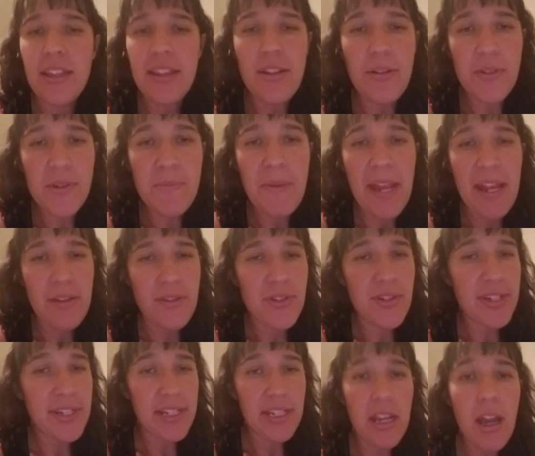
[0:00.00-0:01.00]
those pounds
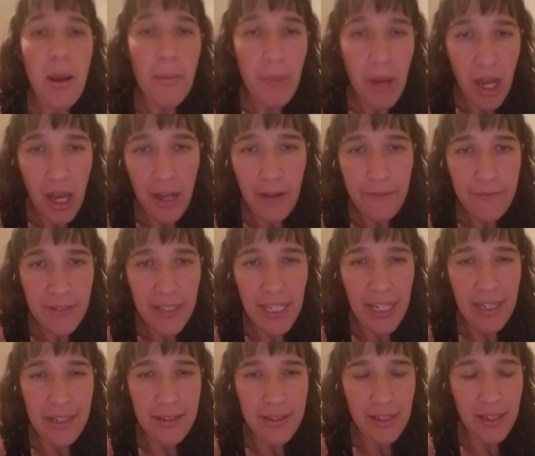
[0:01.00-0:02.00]
are going to come off
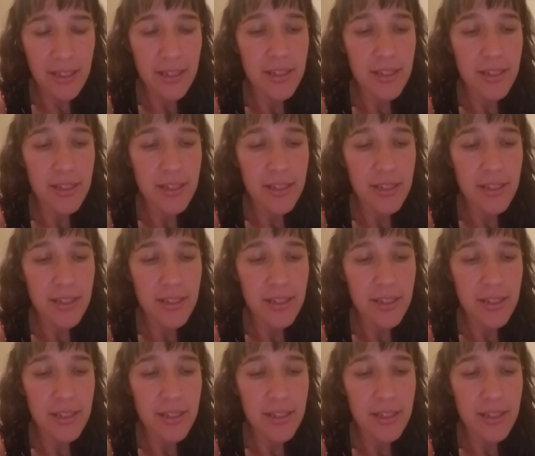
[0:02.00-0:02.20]
again.